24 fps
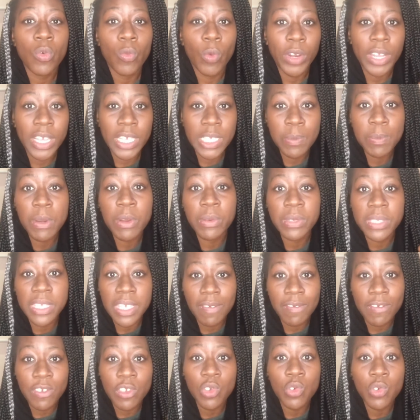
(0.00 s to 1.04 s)
experience
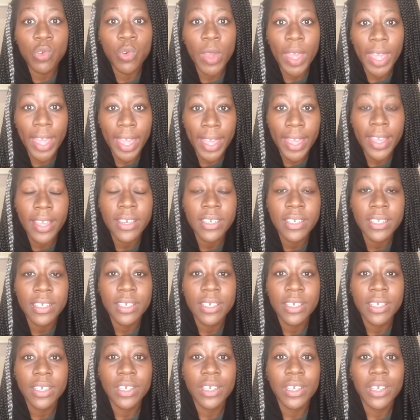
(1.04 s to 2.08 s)
have you had
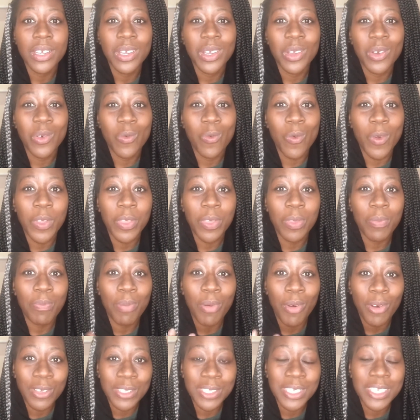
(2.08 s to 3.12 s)
with
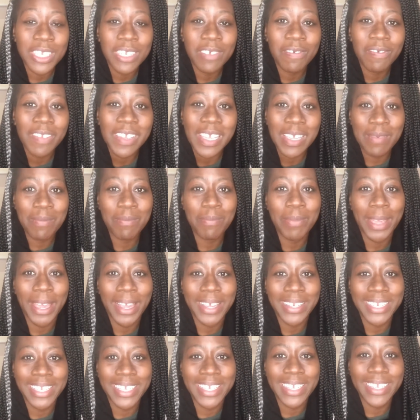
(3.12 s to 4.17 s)
positively
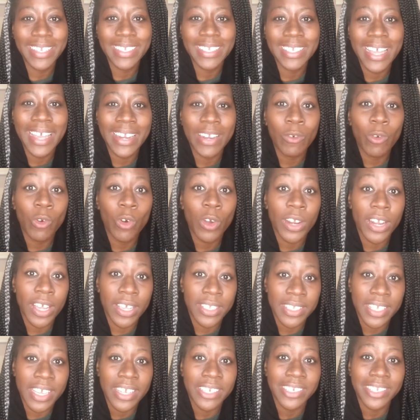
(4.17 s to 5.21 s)
impacting an
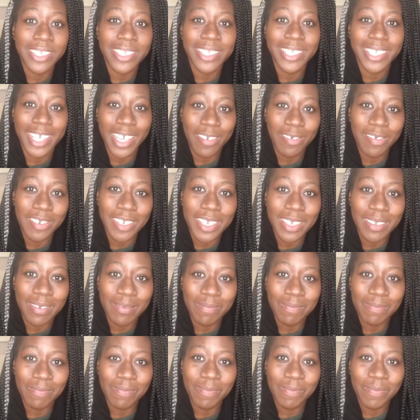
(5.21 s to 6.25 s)
organization's safety?
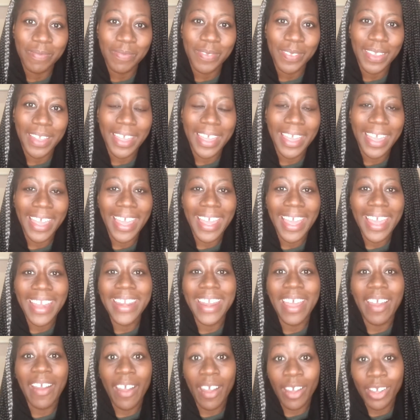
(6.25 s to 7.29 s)
Now,
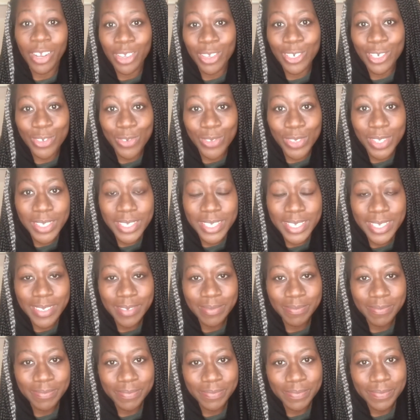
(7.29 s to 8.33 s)
how do you do this?
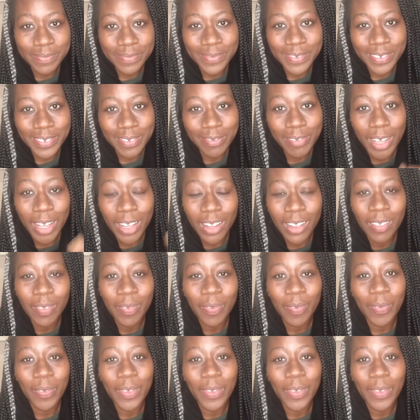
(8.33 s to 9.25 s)
Well,